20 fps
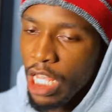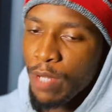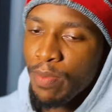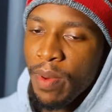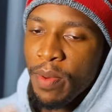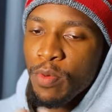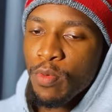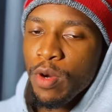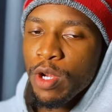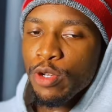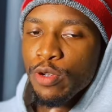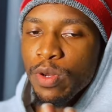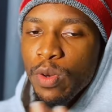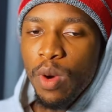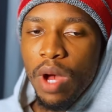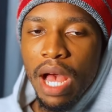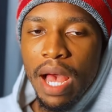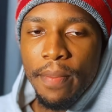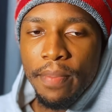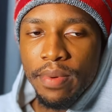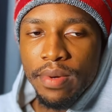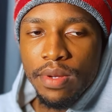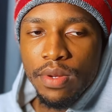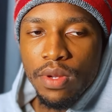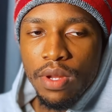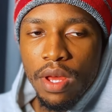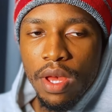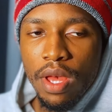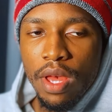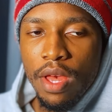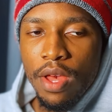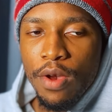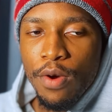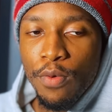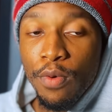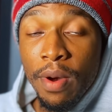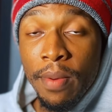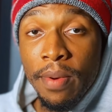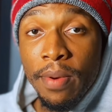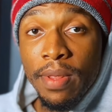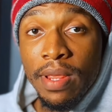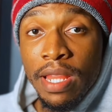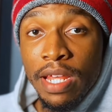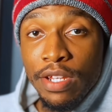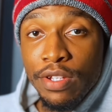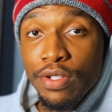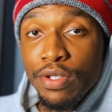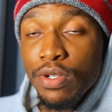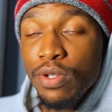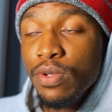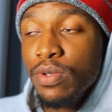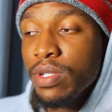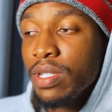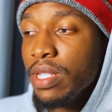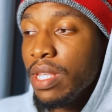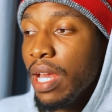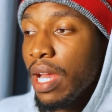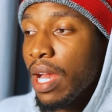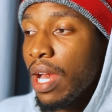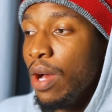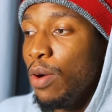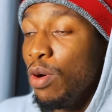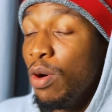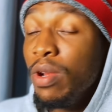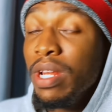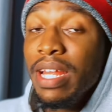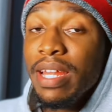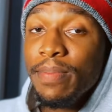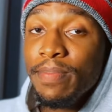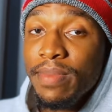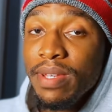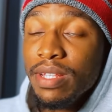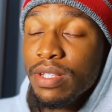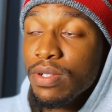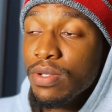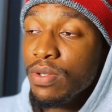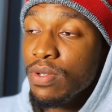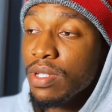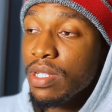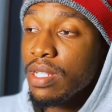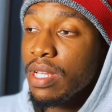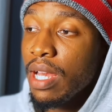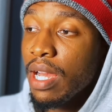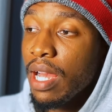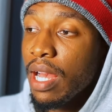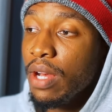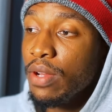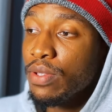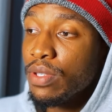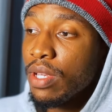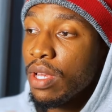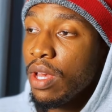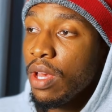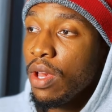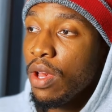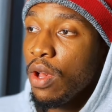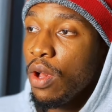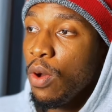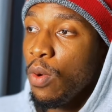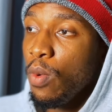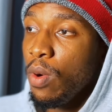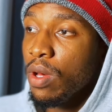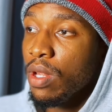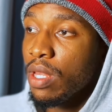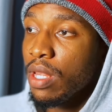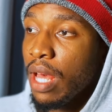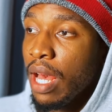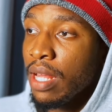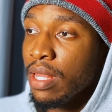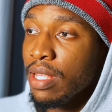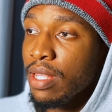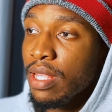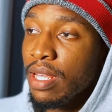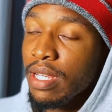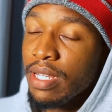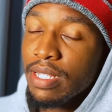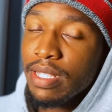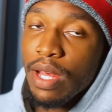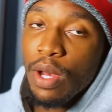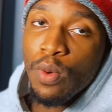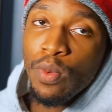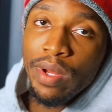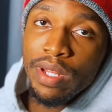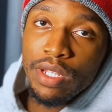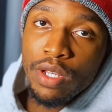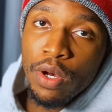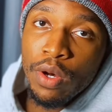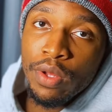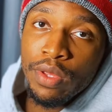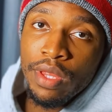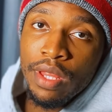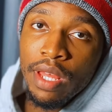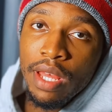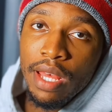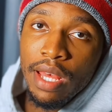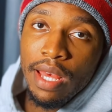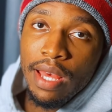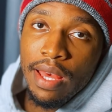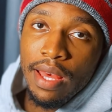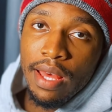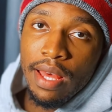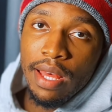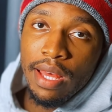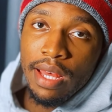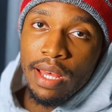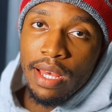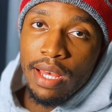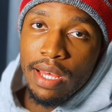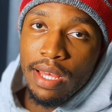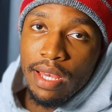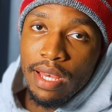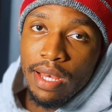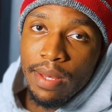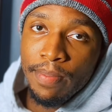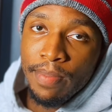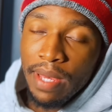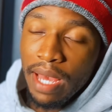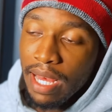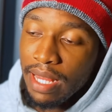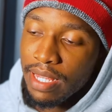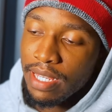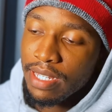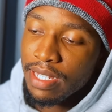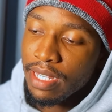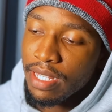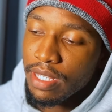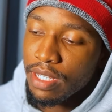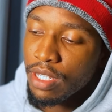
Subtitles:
You may be wondering what happened, what led you to losing the account, what led me to losing the account, what are the things that went on behind the scenes.